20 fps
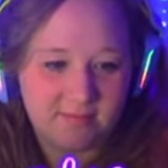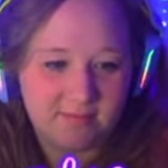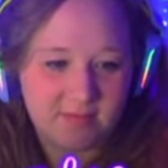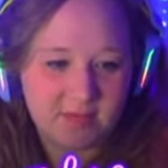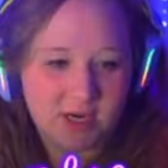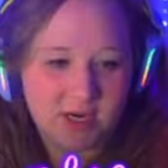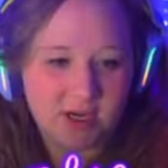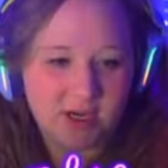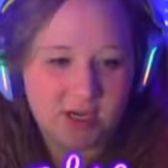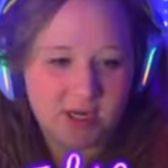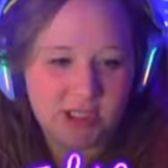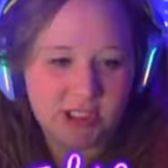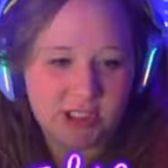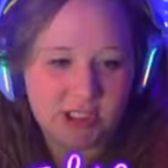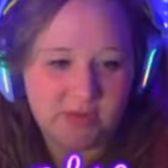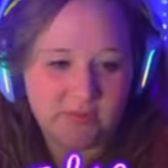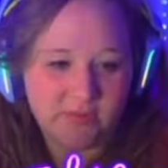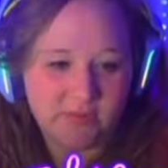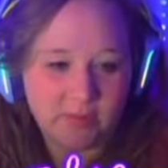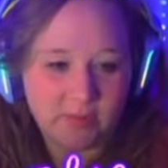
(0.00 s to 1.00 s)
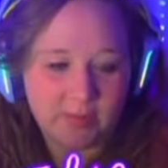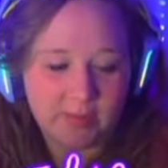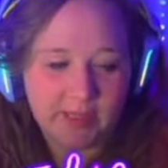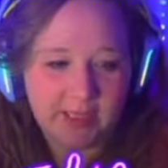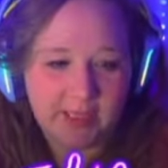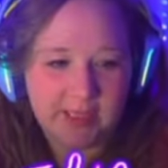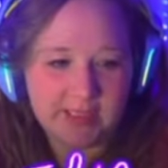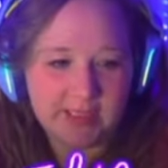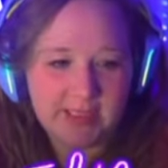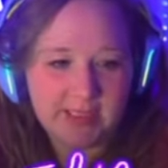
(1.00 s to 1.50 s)
Are you gonna check for floor
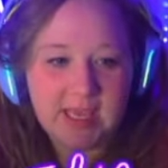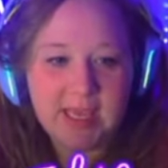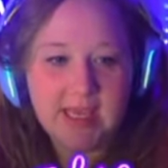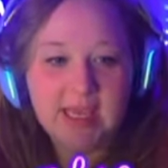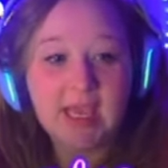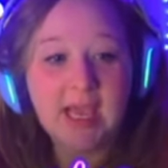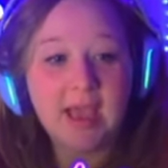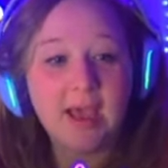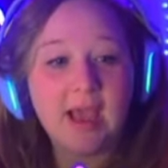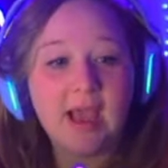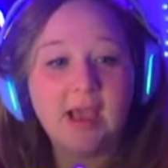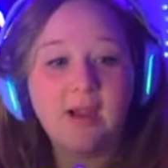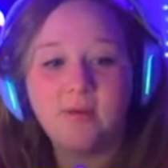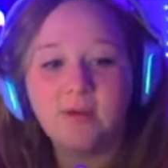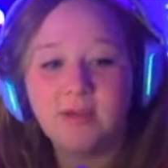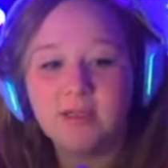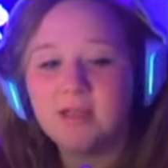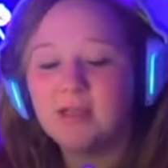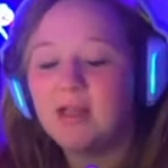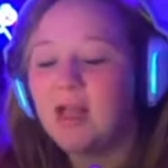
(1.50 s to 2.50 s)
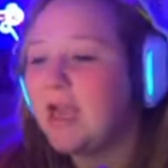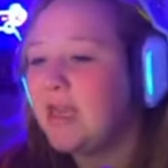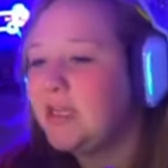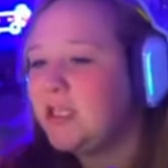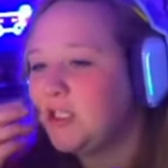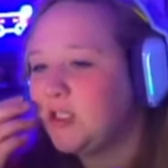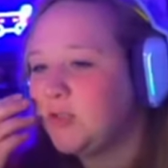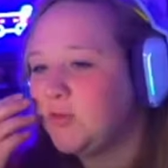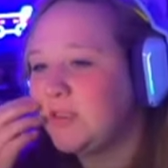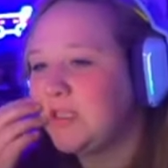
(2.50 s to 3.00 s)
plans? Yeah, I will. I
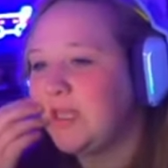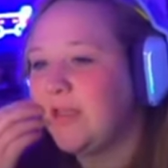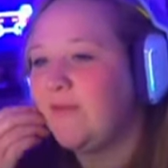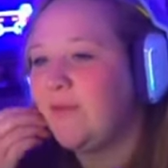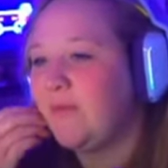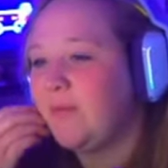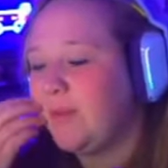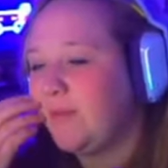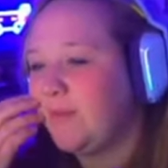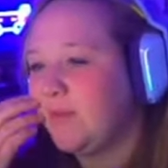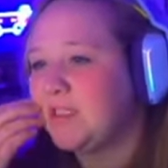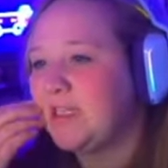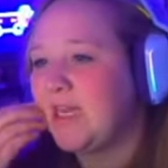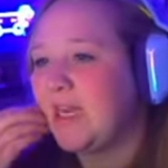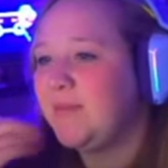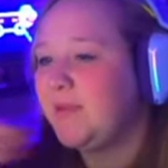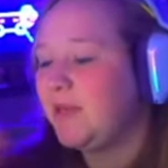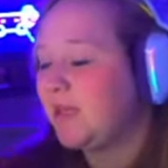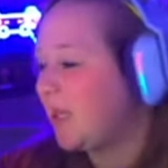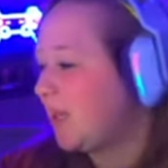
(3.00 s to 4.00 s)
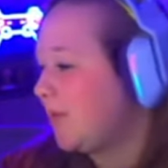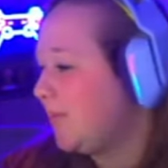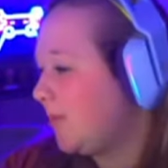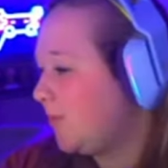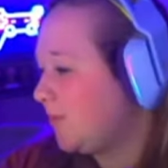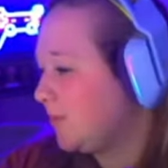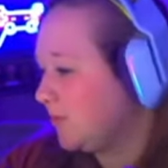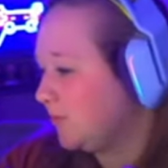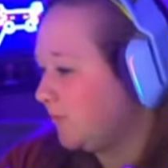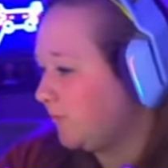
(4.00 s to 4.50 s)
just was giving people time to come up
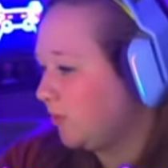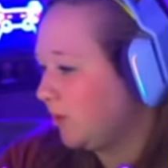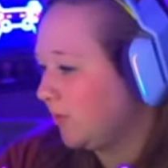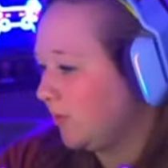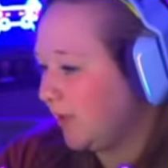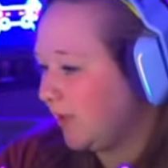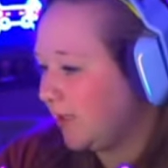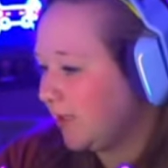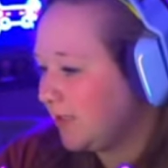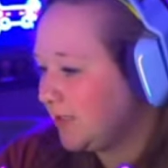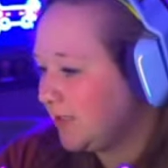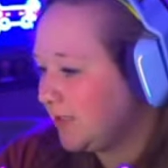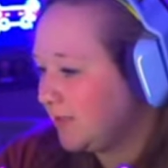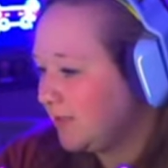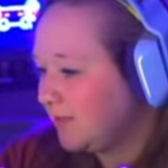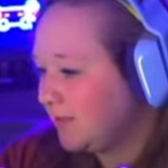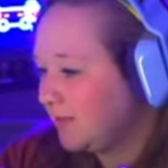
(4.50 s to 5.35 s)
with some floor plans.